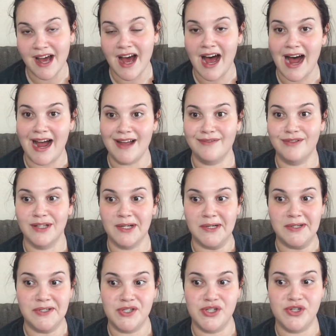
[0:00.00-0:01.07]
I've
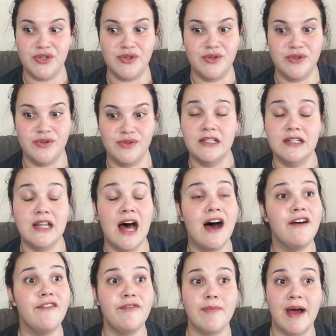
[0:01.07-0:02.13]
learned to
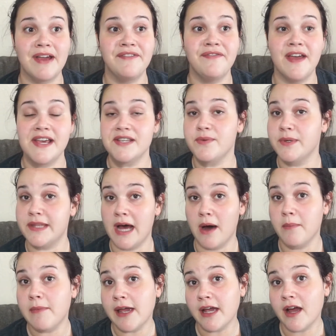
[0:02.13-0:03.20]
love my face
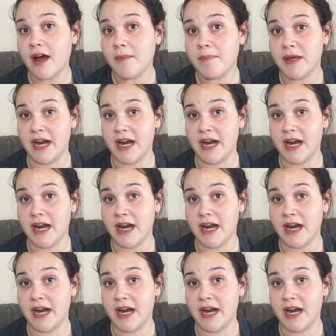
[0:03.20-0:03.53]
without makeup,